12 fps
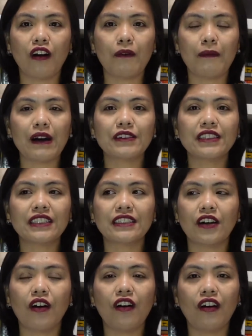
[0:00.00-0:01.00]

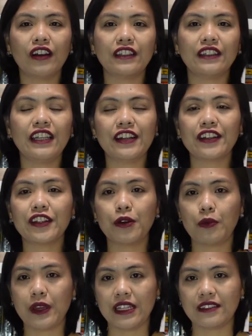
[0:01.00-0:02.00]
mounted on near the
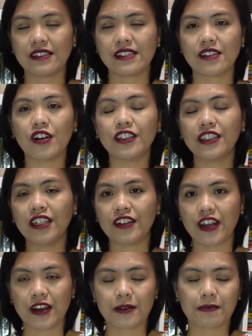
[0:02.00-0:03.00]
wheels, on the
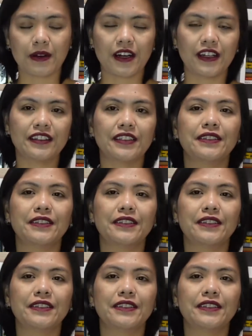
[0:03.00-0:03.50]
rear part.